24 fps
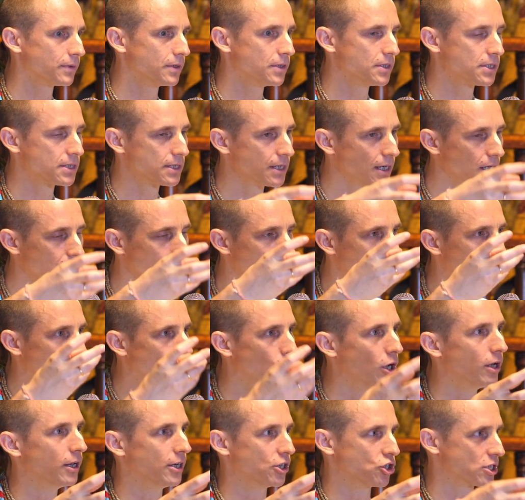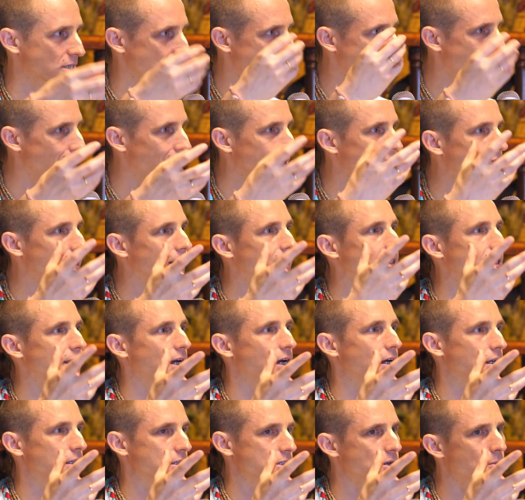is the knowledge, sambandha
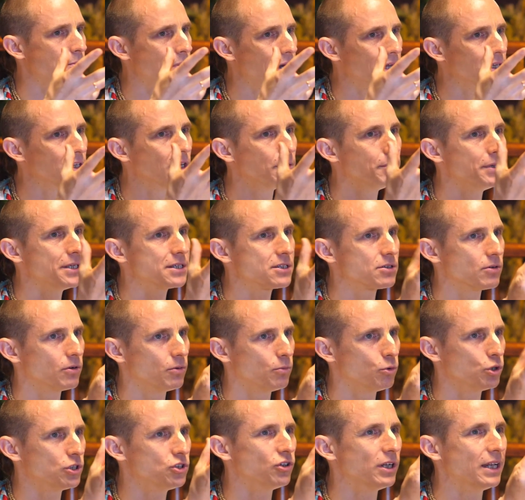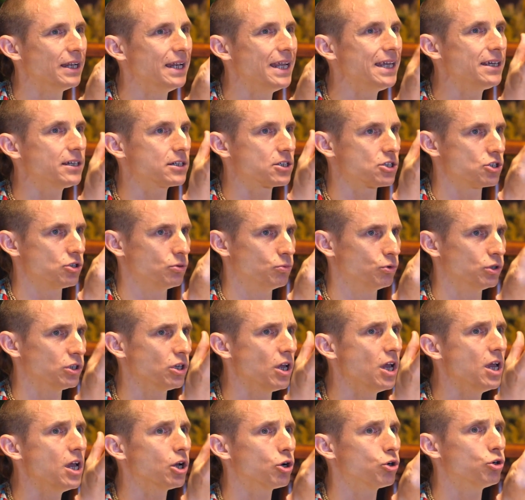gyan. Sambandha means what you links you, what
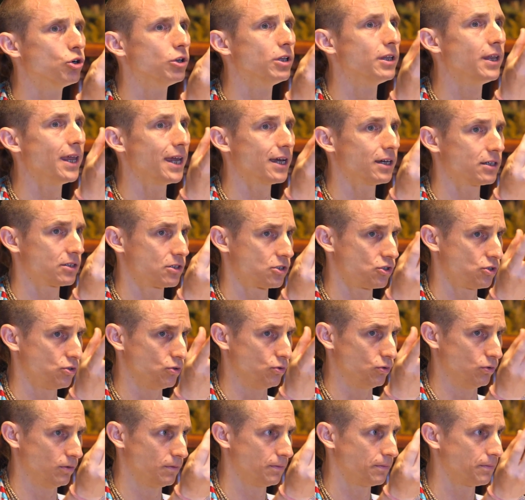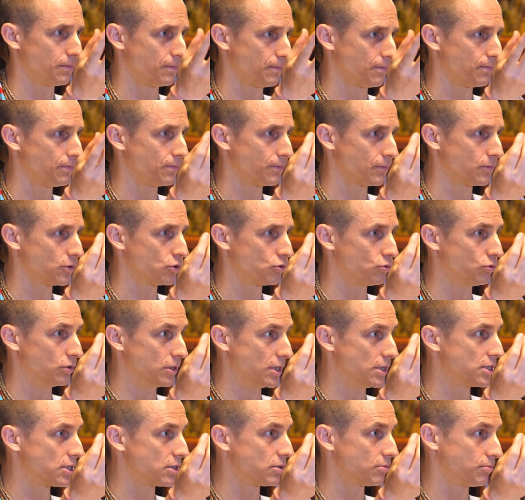connects you to
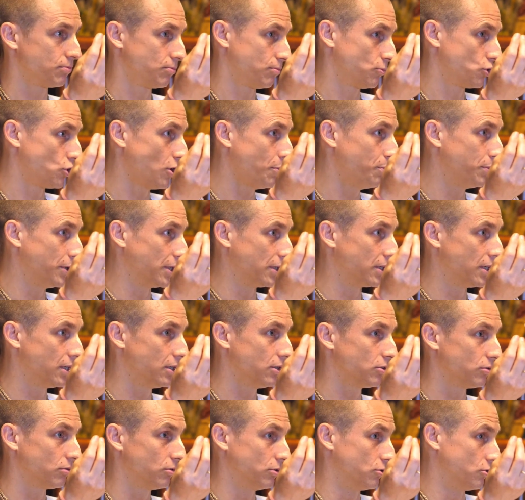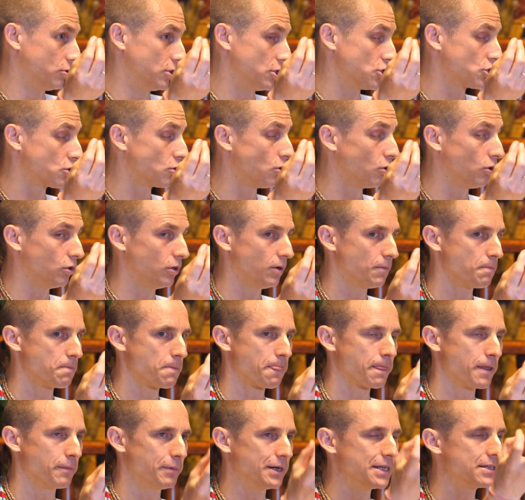this topic, yeah, or to this goal.
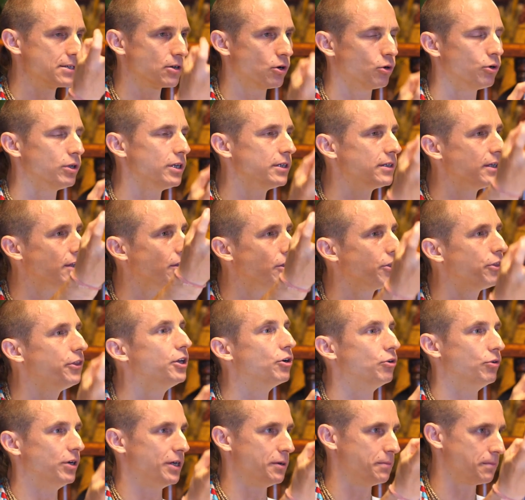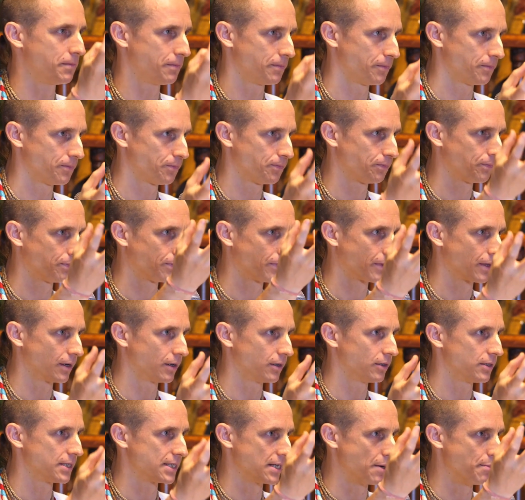But it's only the theory.
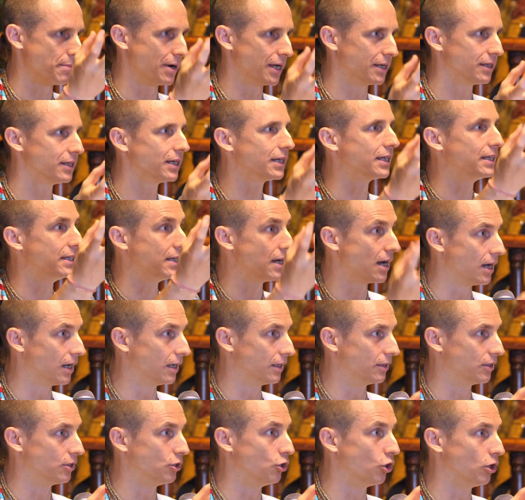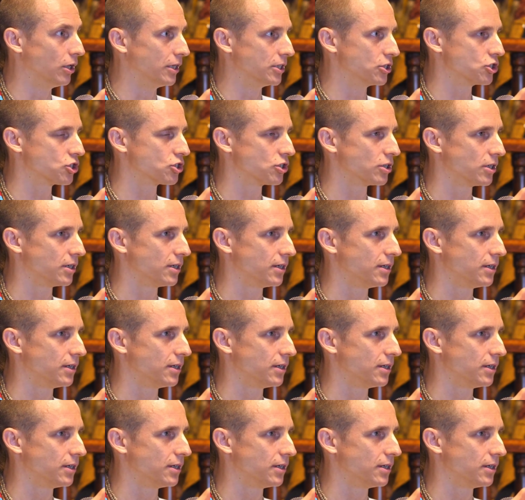Sambandha gyan, knowledge.